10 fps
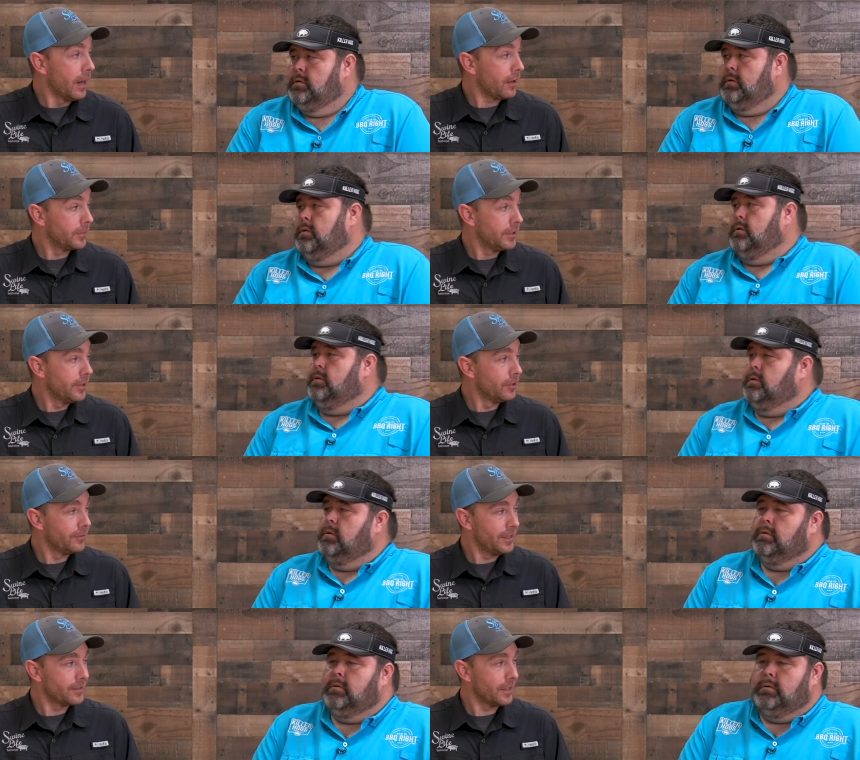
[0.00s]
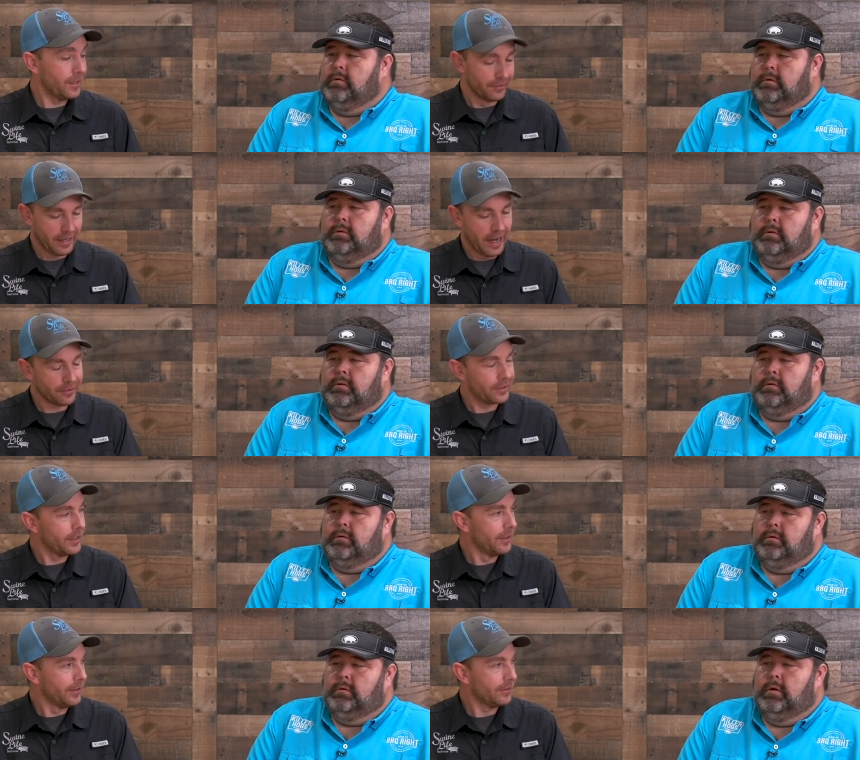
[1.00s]
Speaker 1: Malcolm, do you know of anything else out
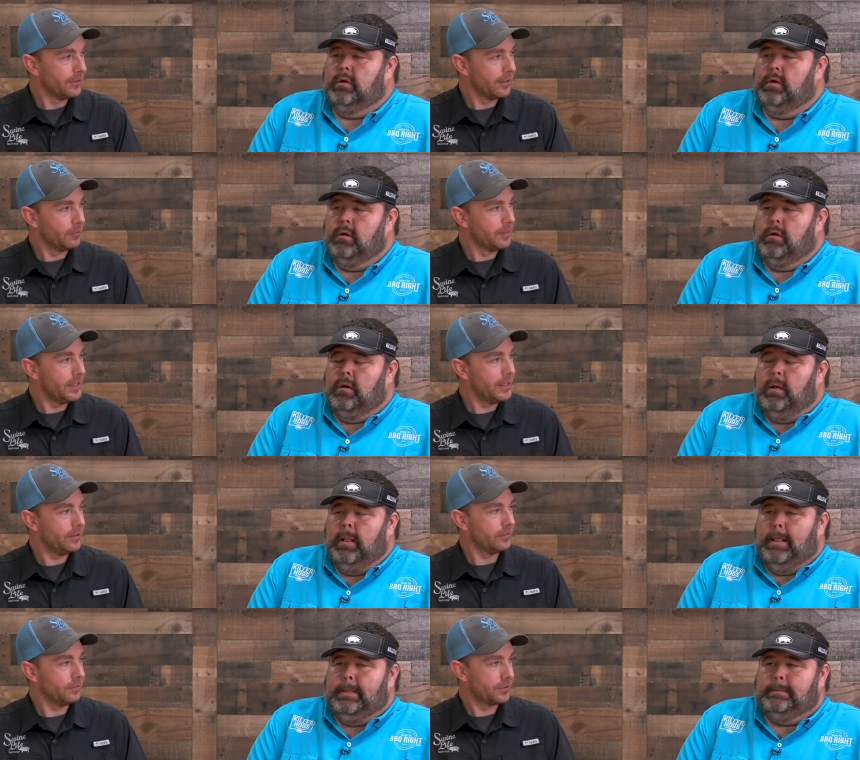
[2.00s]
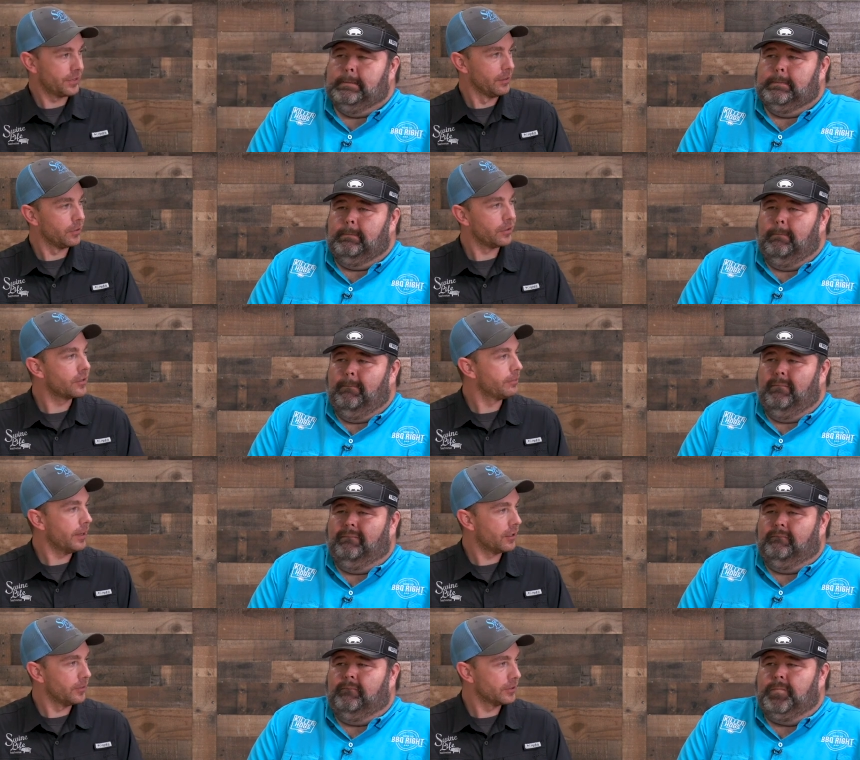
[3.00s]
there that would be similar or
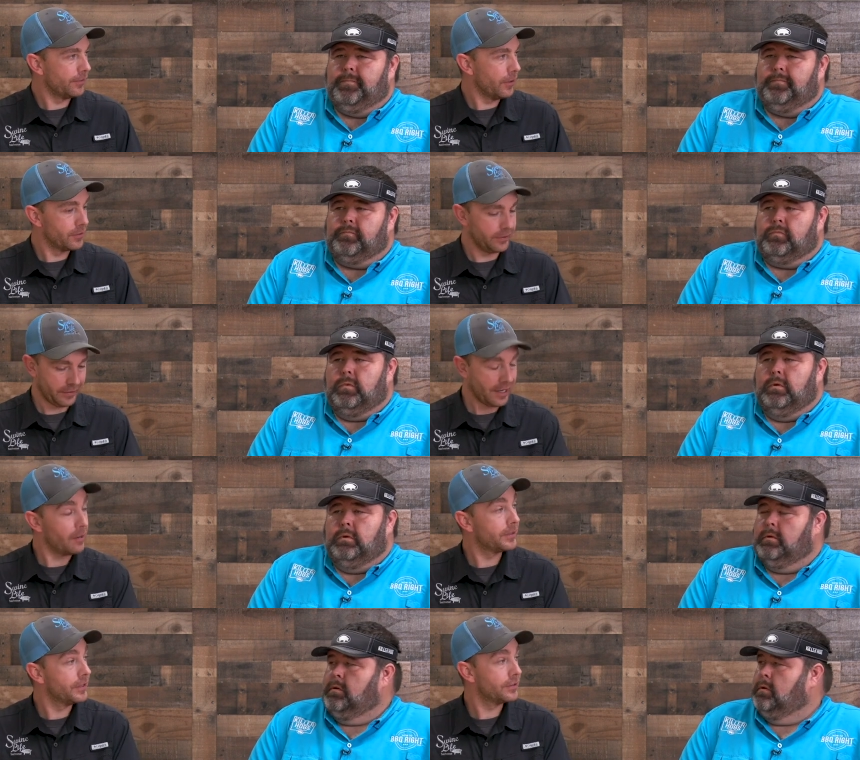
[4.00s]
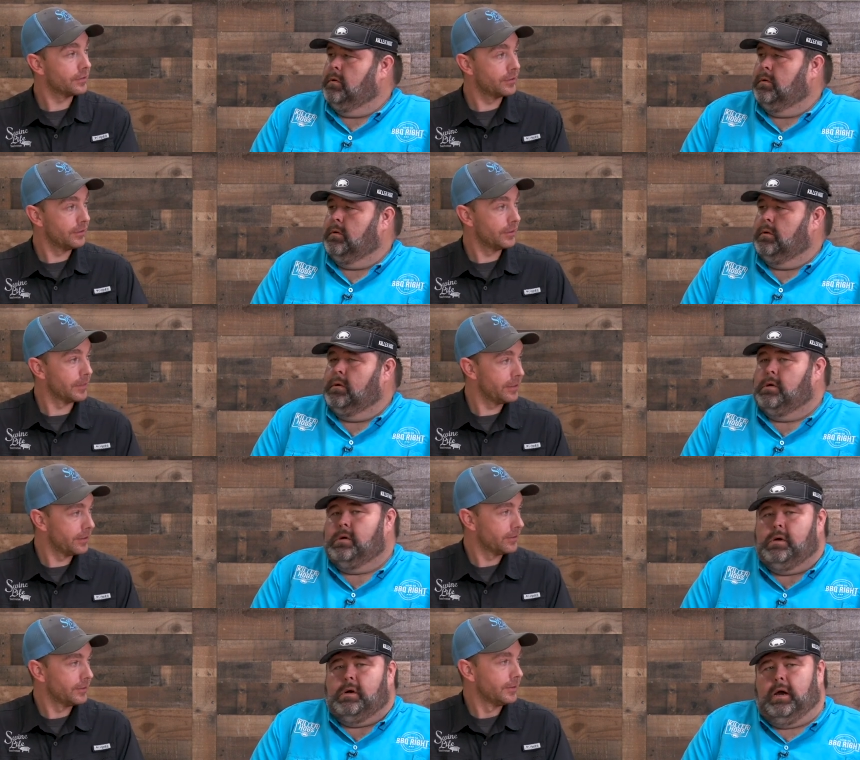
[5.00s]
compatible as far as a competition to this
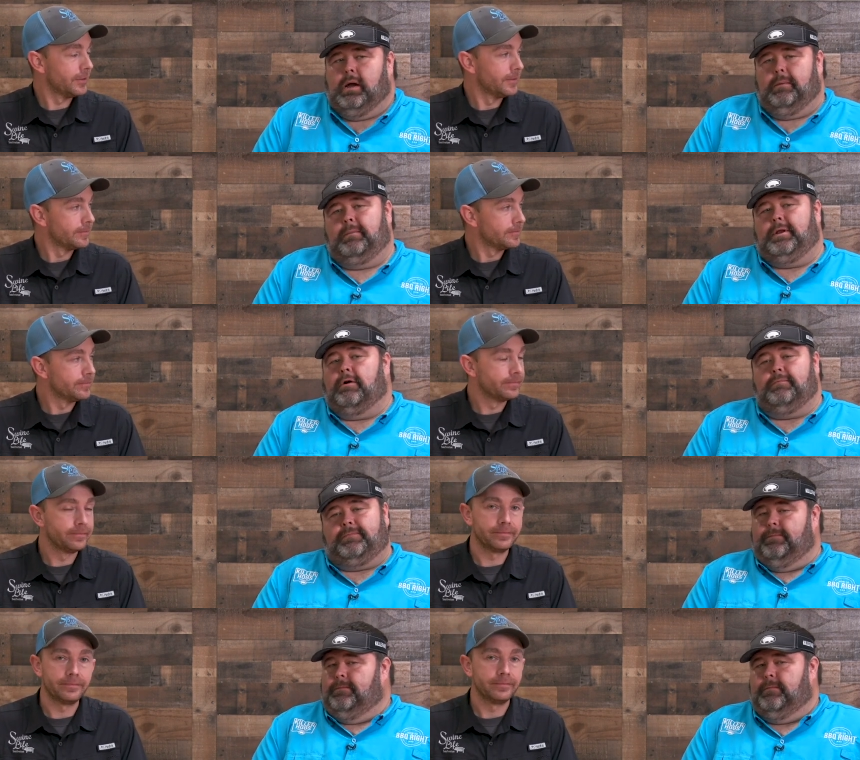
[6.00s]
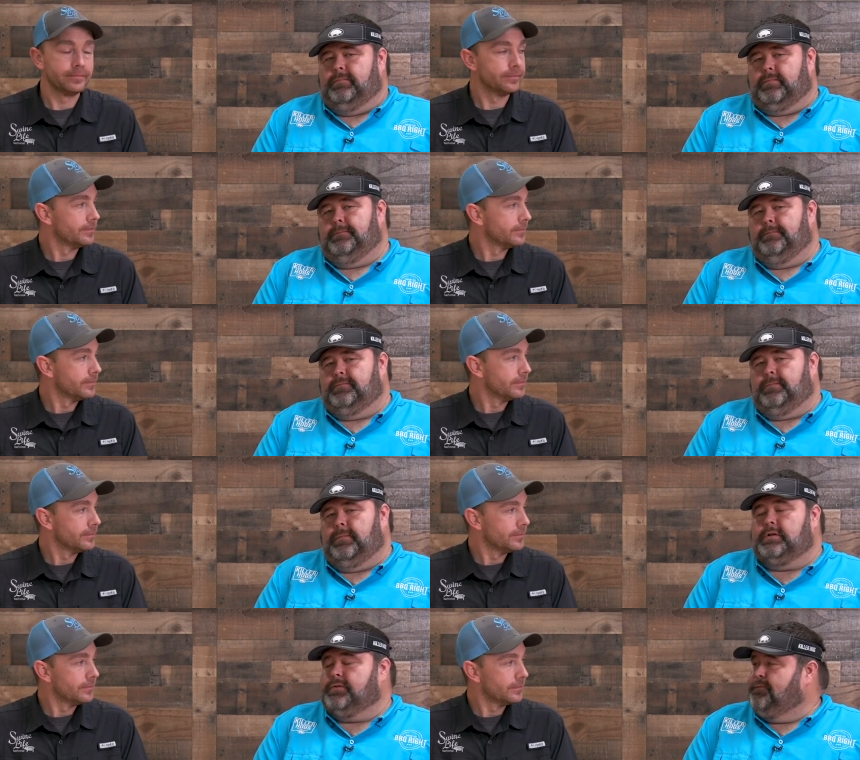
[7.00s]
MEATER?
Speaker 2: Uh, I mean, uh,
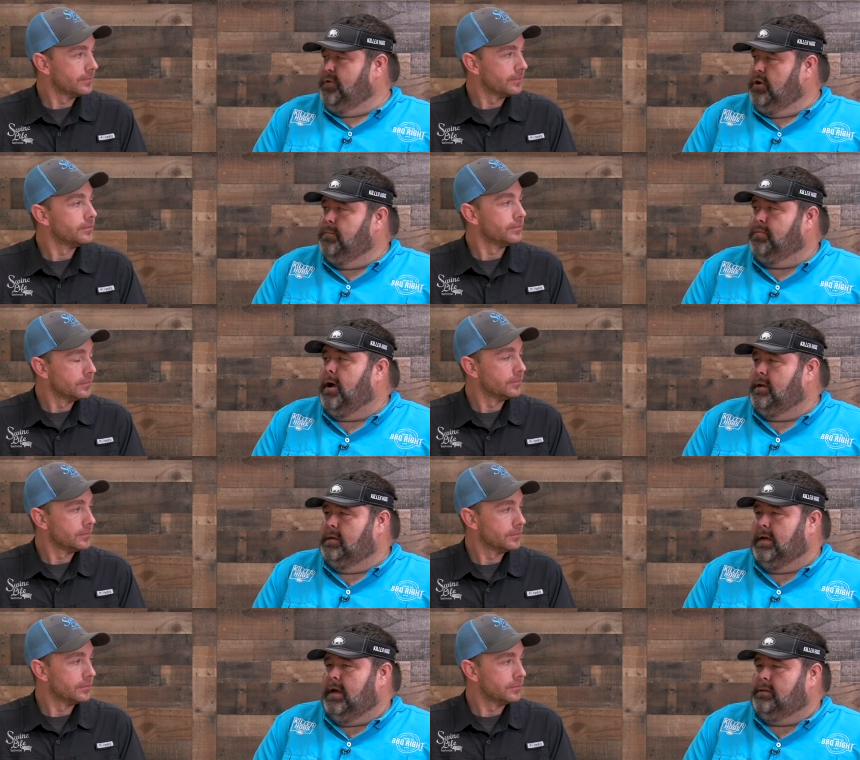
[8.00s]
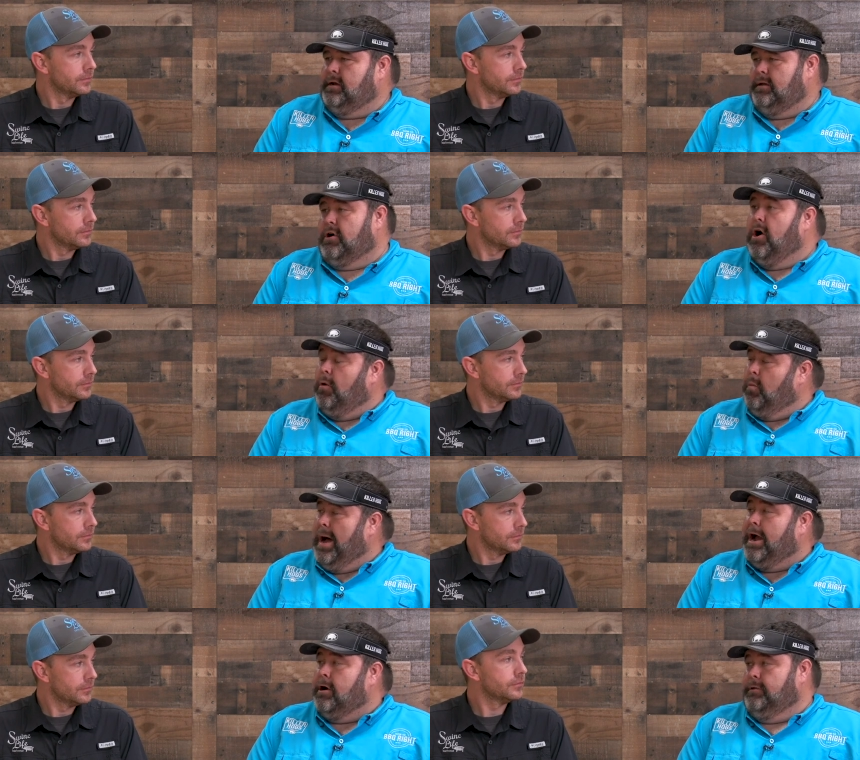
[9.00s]
there's a few products out there. They're all
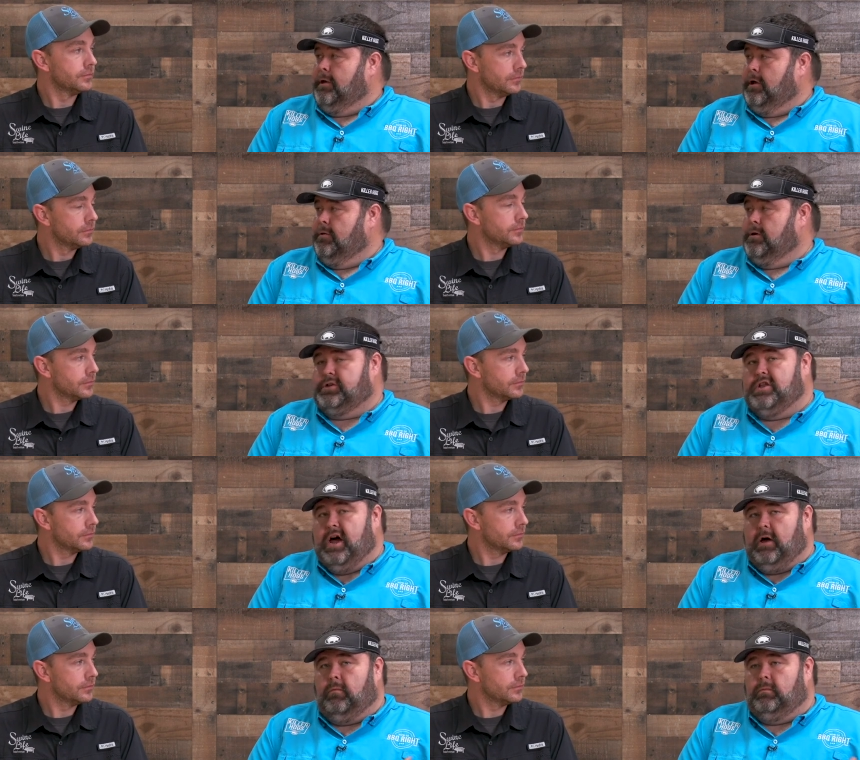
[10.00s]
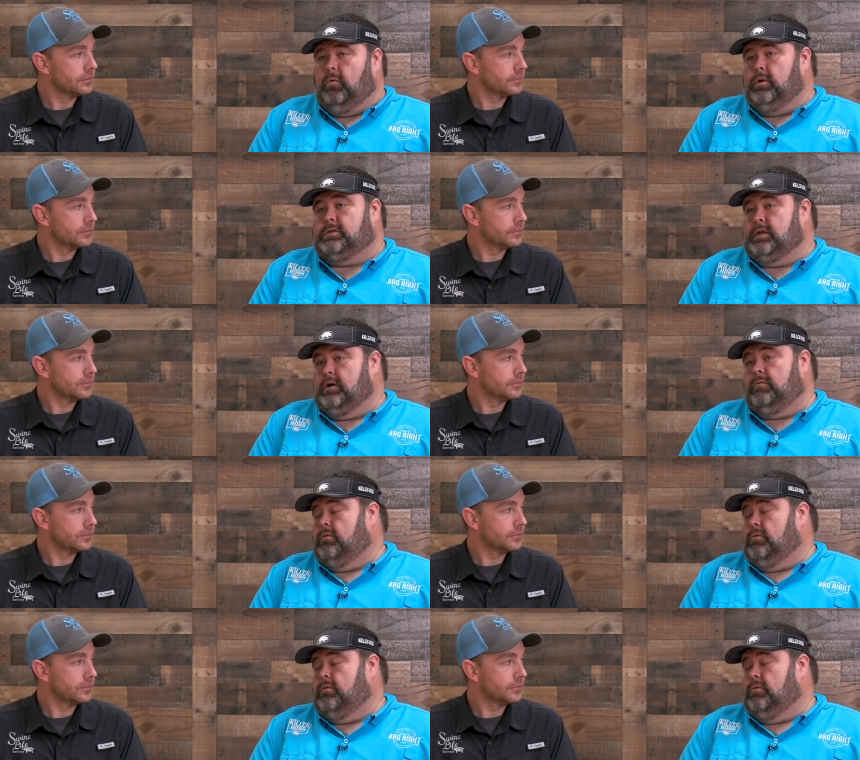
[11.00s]
wired though. There's not one single